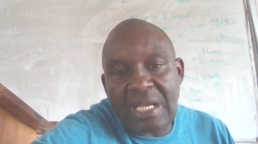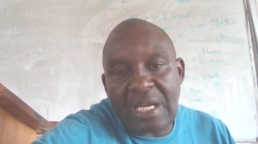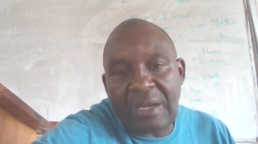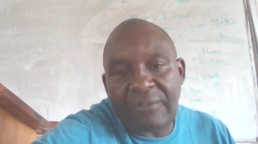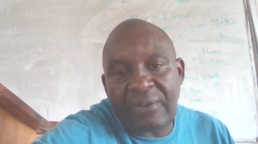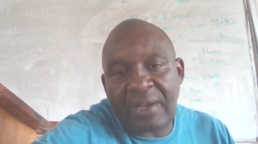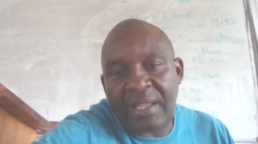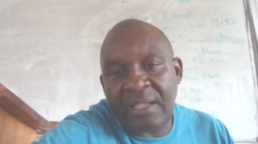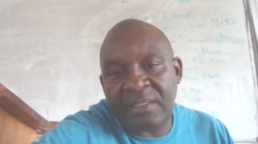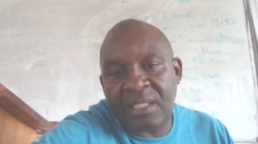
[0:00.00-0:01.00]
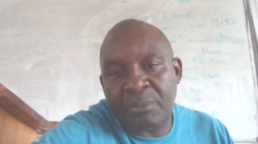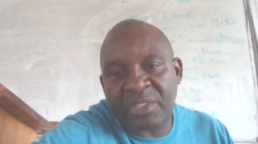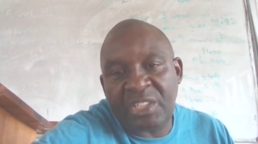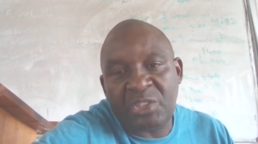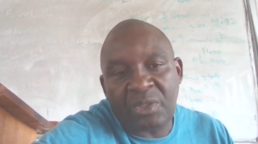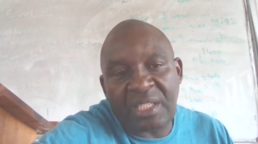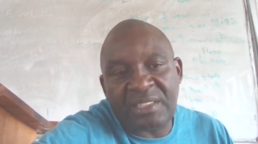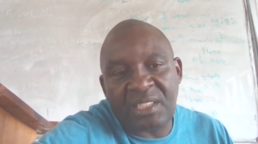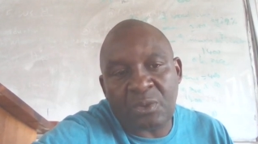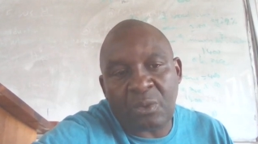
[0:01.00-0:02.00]
have highlighted potential
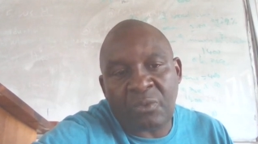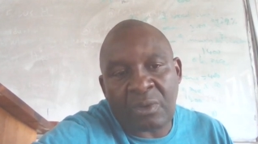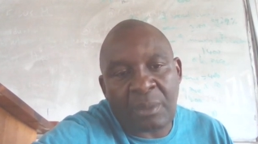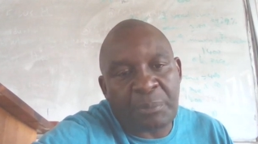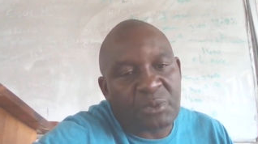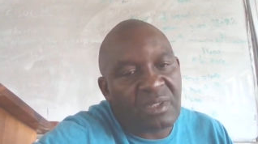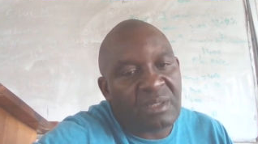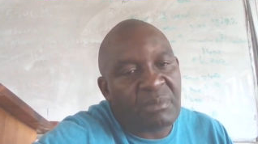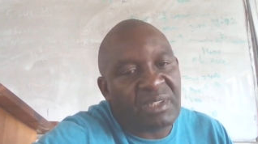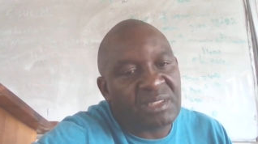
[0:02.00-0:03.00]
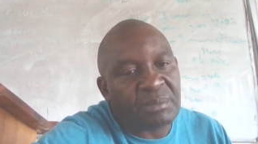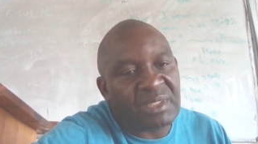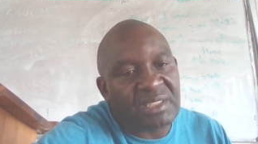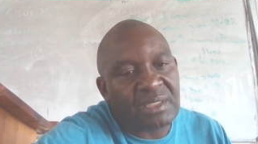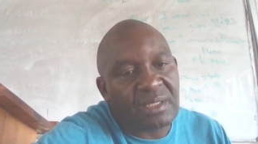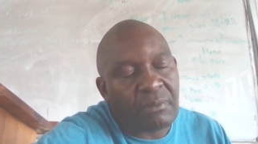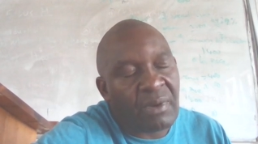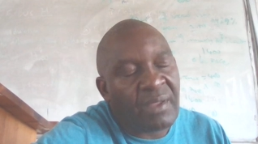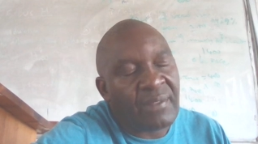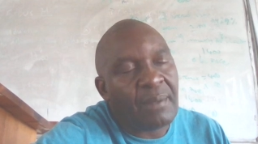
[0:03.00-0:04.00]
cases of corruption and management,
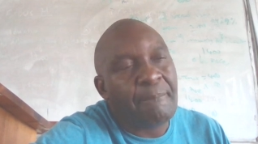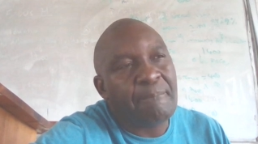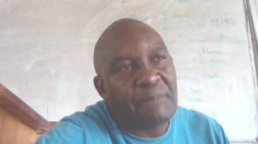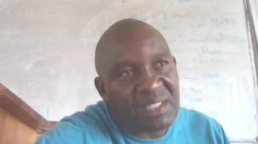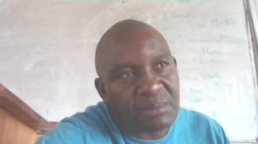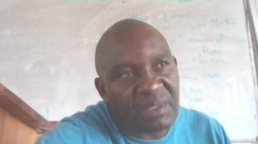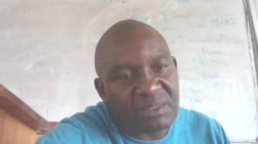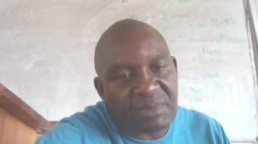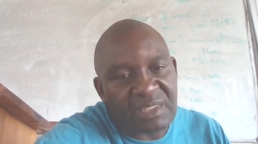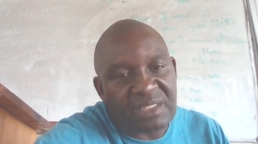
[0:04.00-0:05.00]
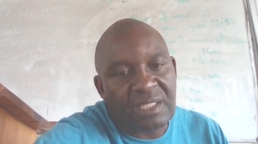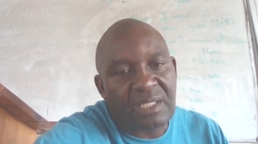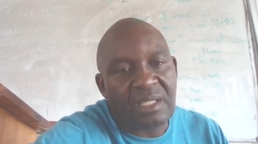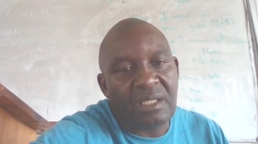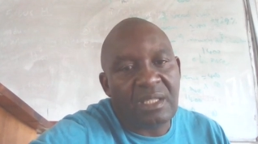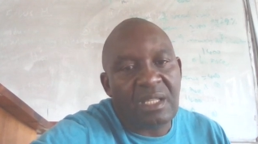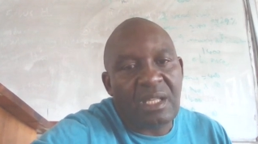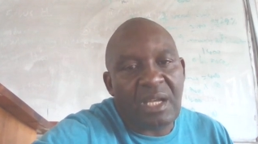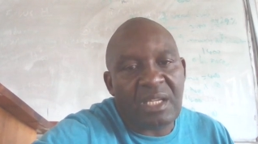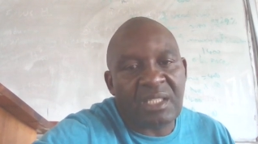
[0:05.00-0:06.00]
rather mismanagement,
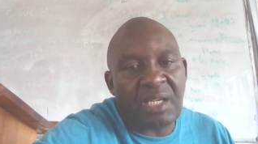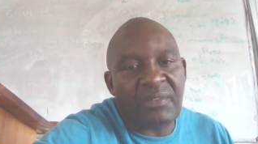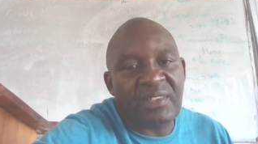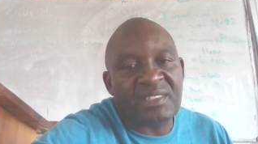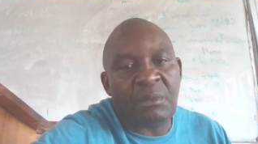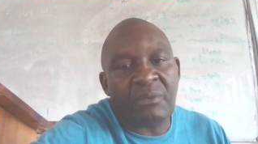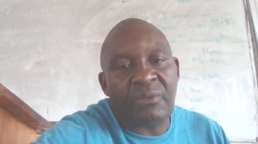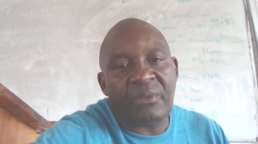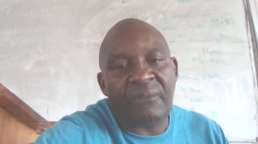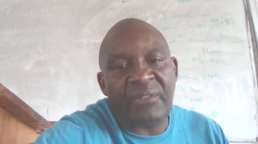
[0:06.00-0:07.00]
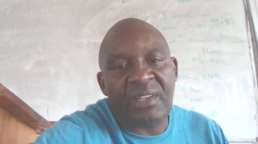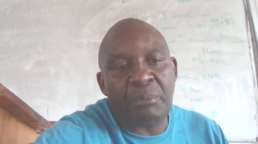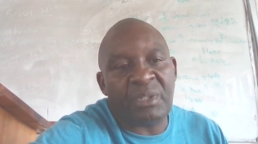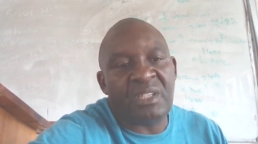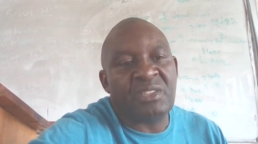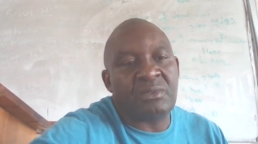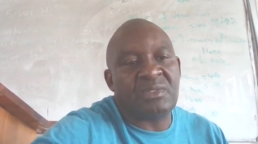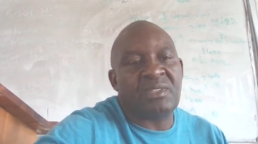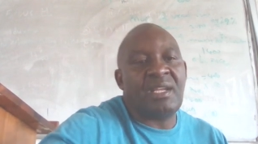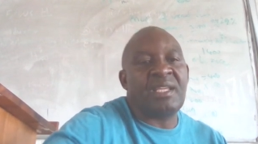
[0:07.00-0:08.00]
and covered some of very important
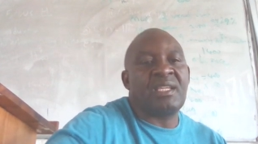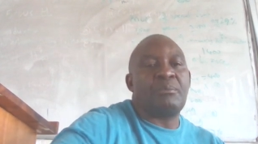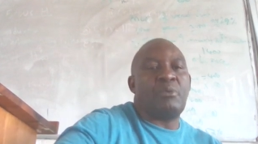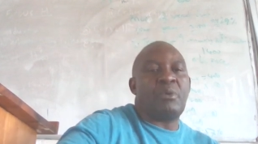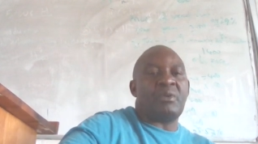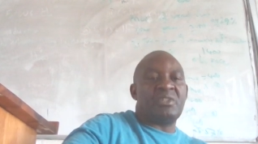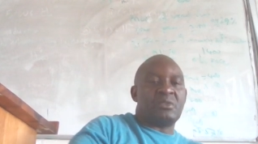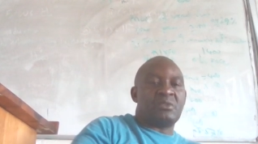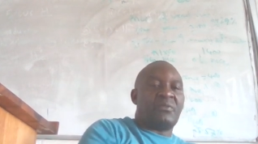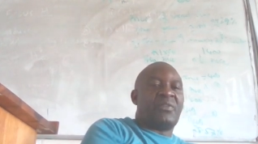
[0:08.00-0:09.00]
issues like poor conditions of